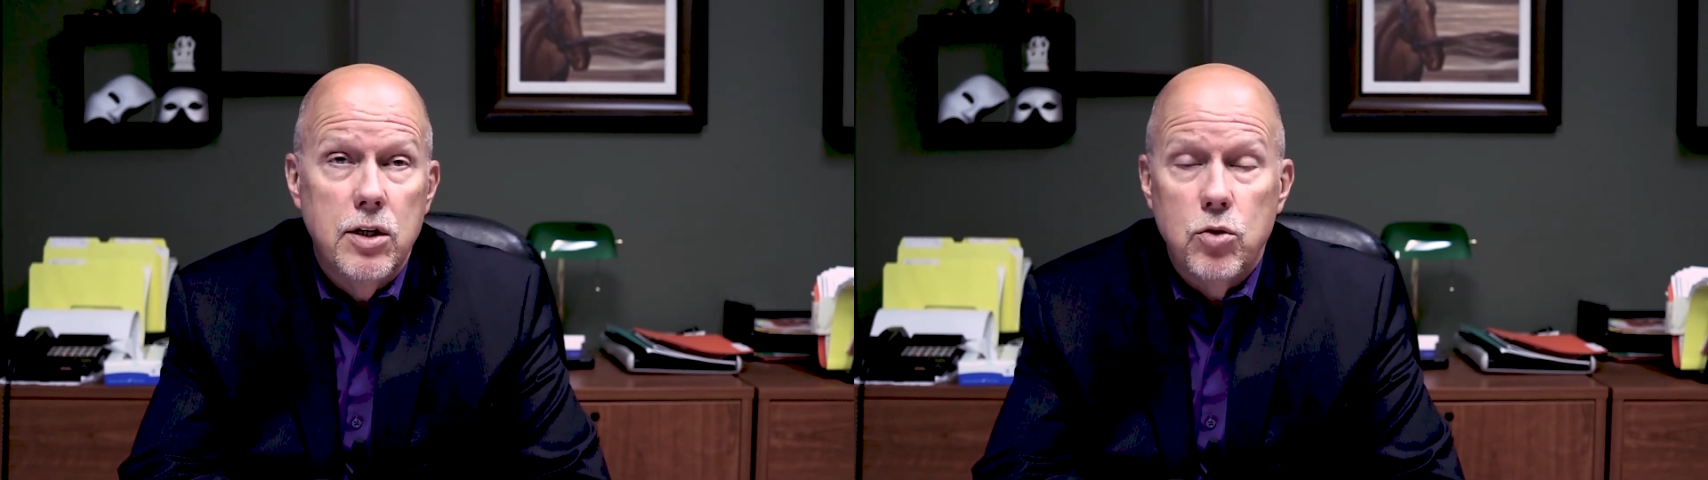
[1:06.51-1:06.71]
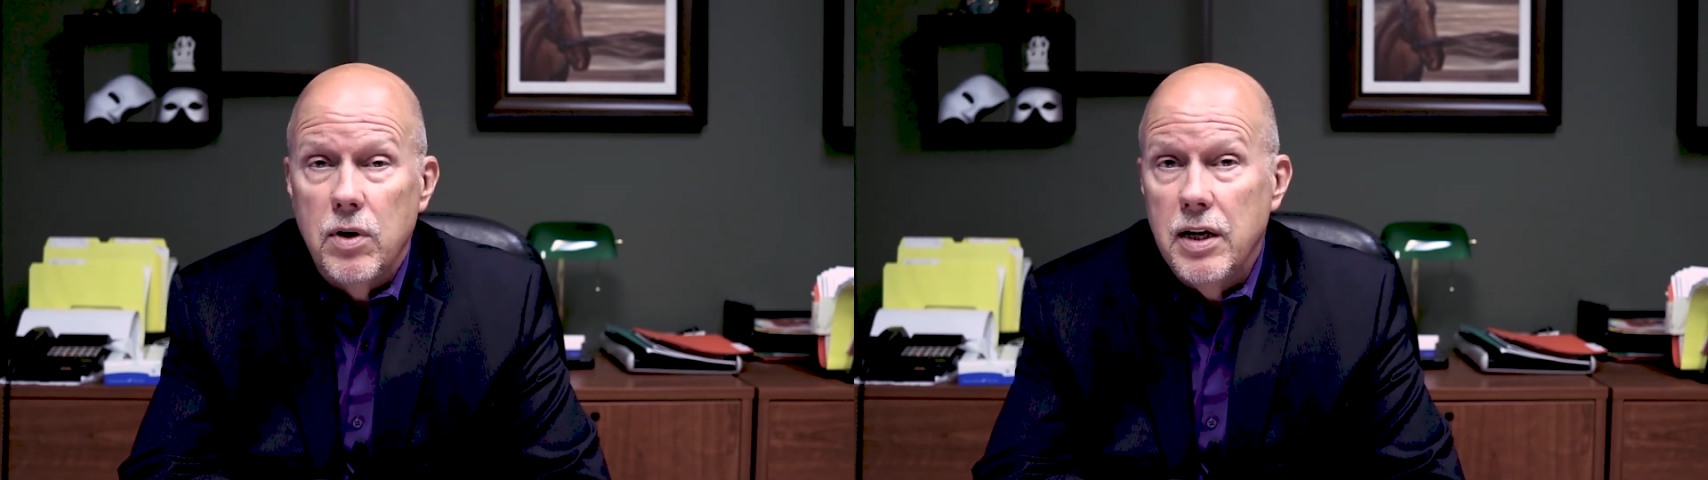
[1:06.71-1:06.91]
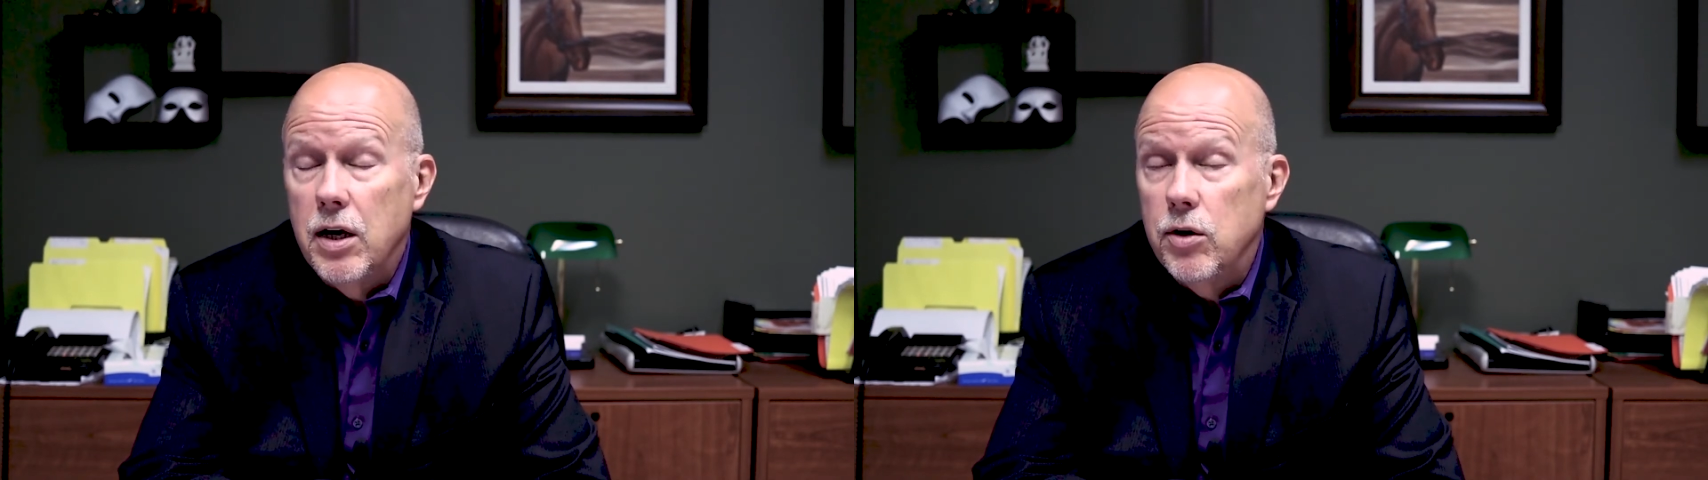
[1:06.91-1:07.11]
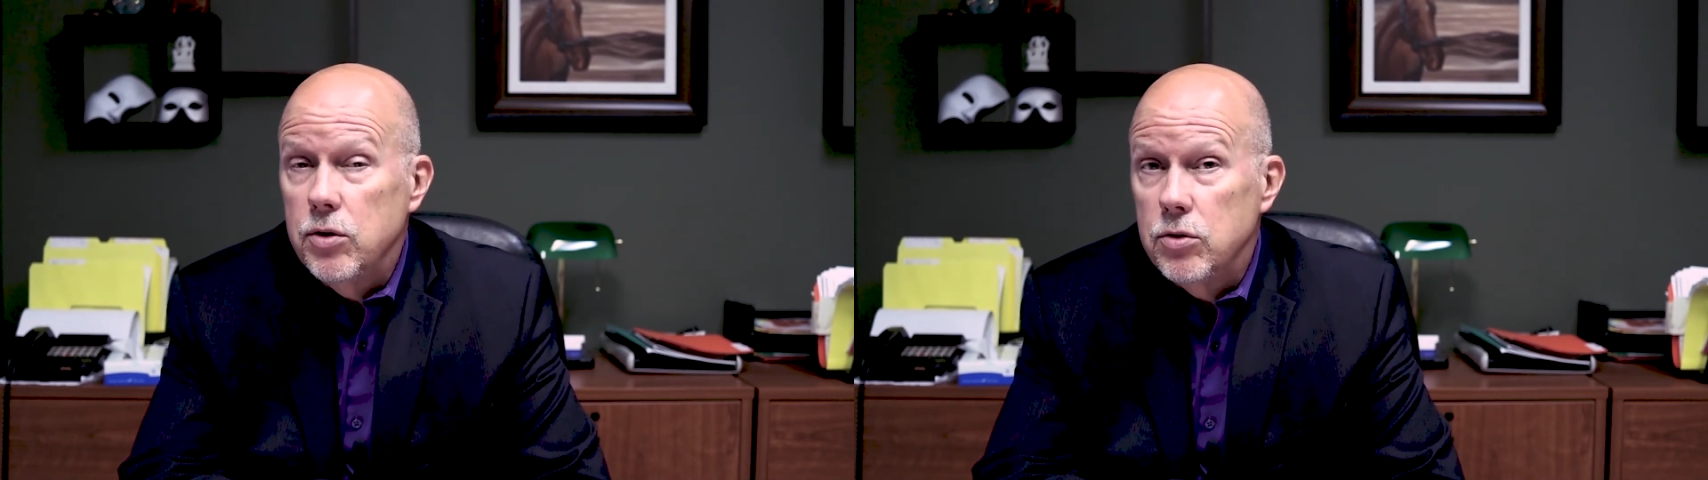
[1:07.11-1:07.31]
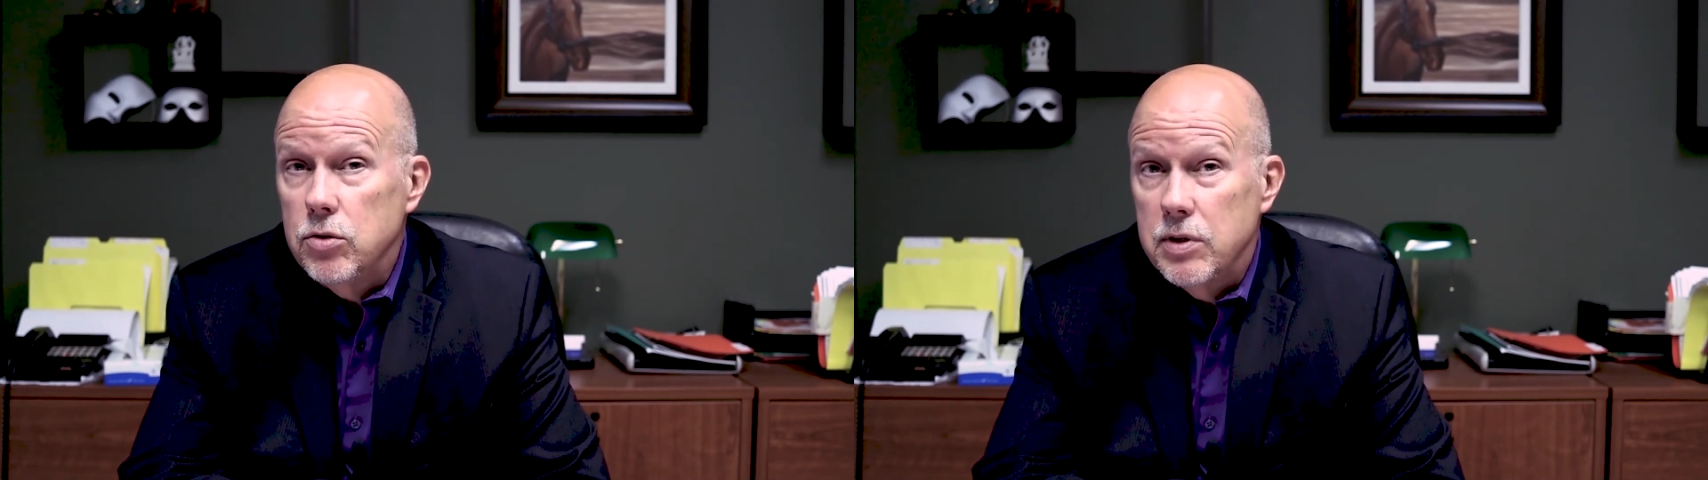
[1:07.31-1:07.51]
to allow
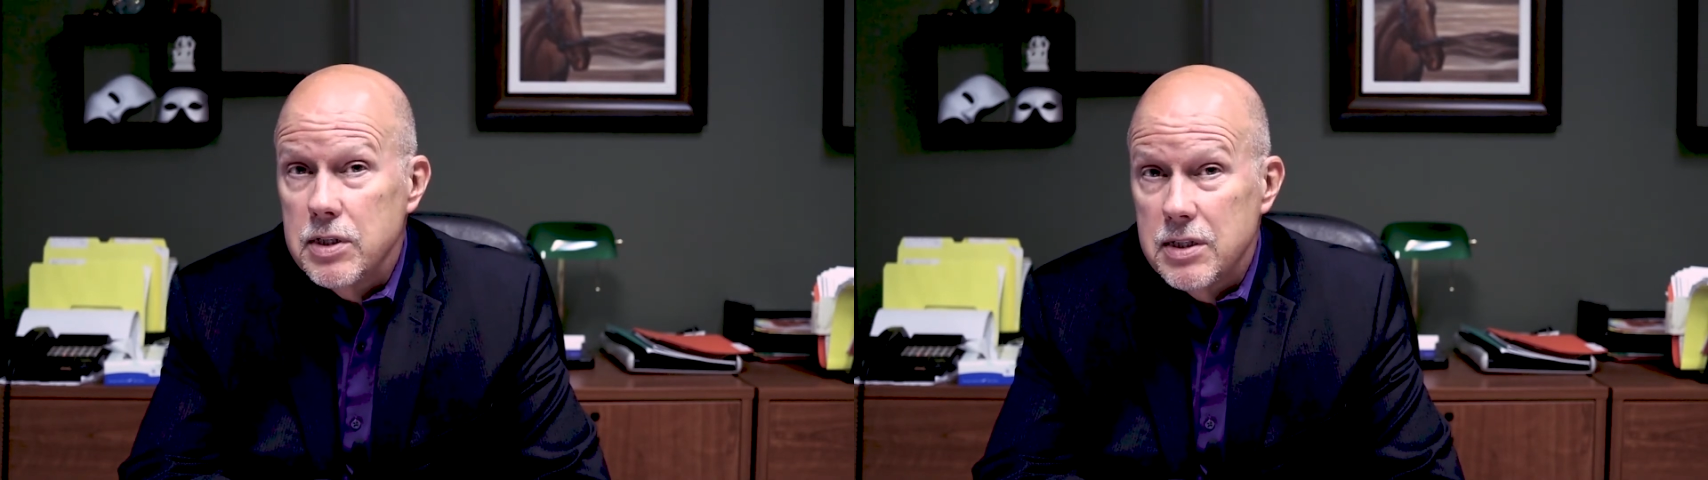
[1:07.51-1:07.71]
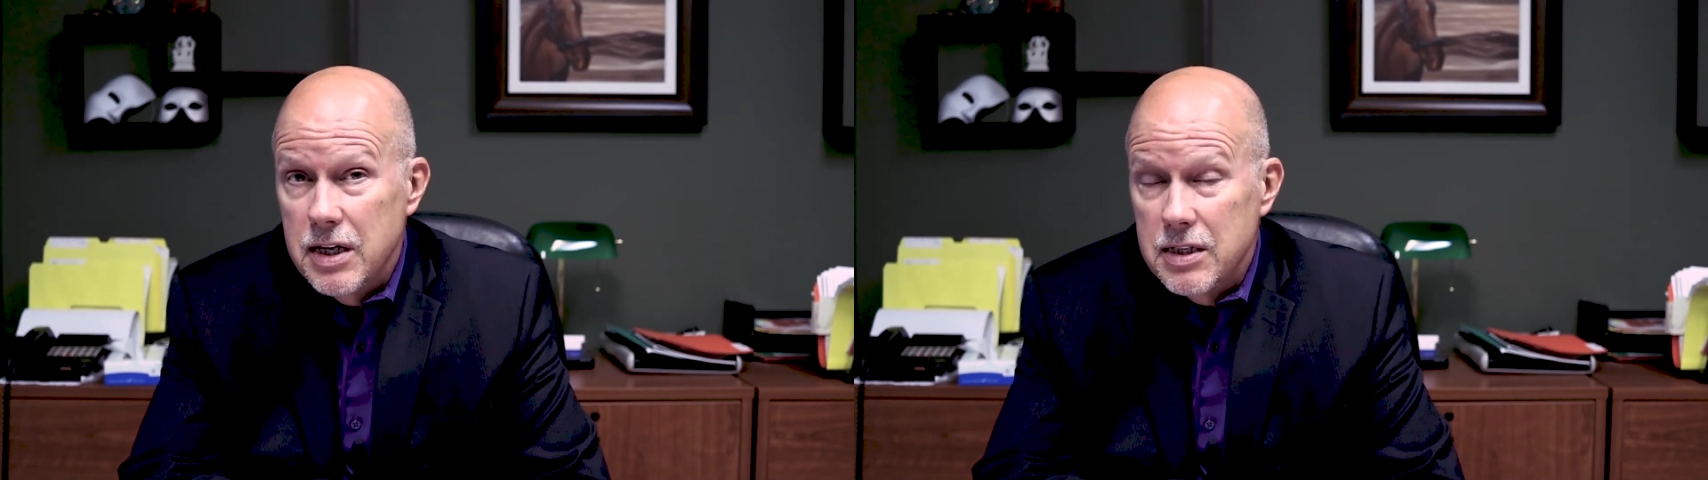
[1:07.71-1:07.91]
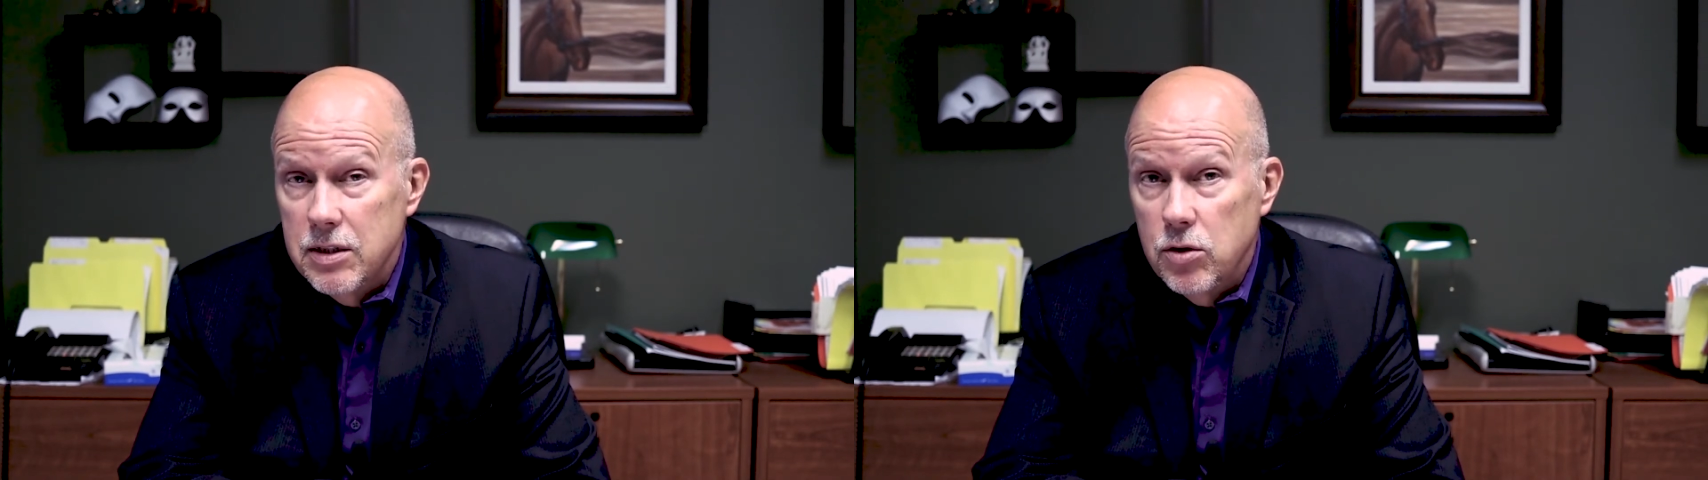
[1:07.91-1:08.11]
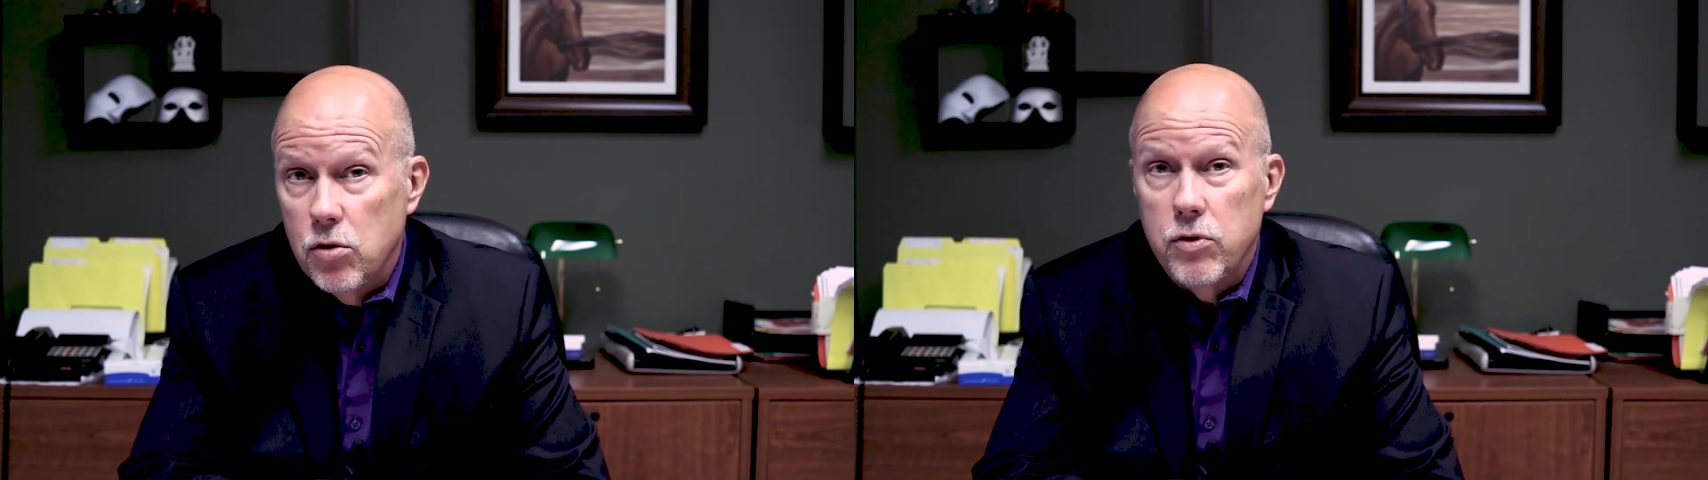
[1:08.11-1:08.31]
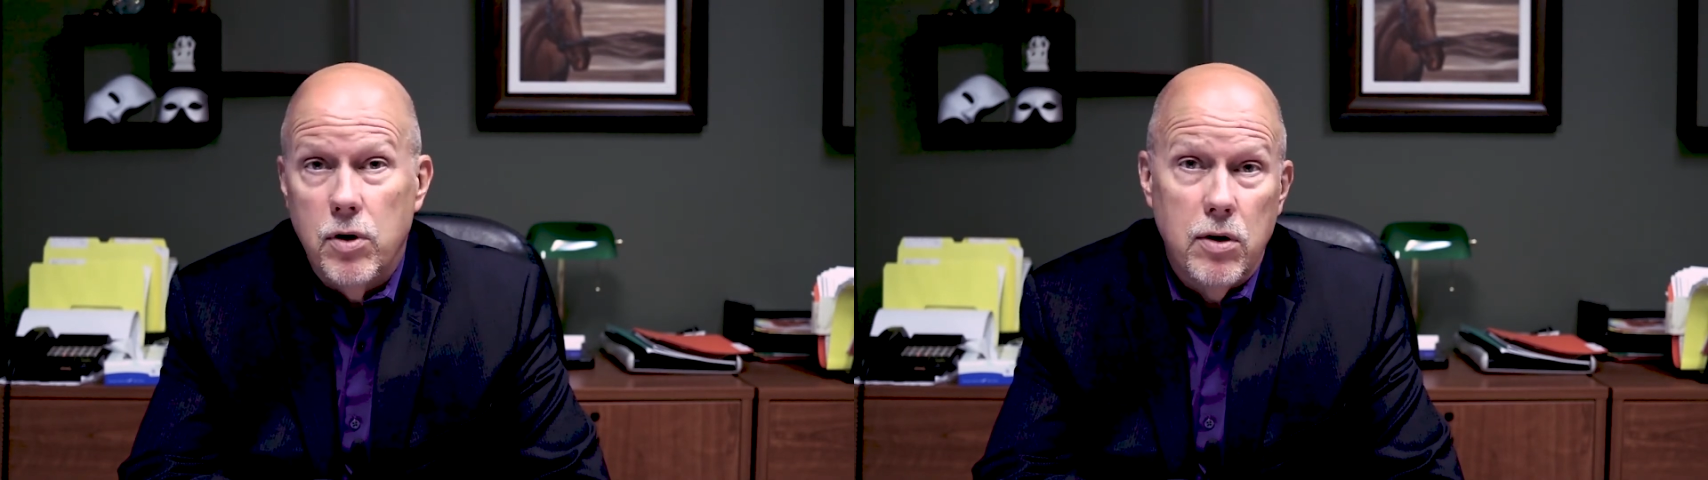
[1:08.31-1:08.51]
you to assess the
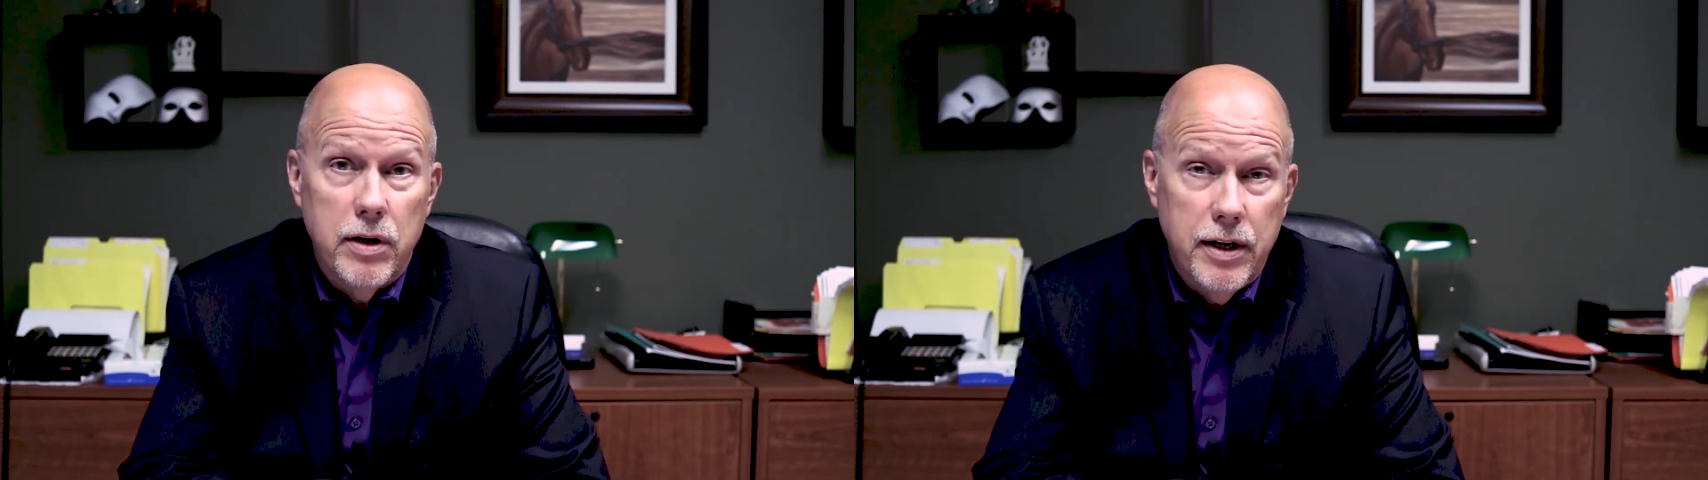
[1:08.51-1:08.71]
overall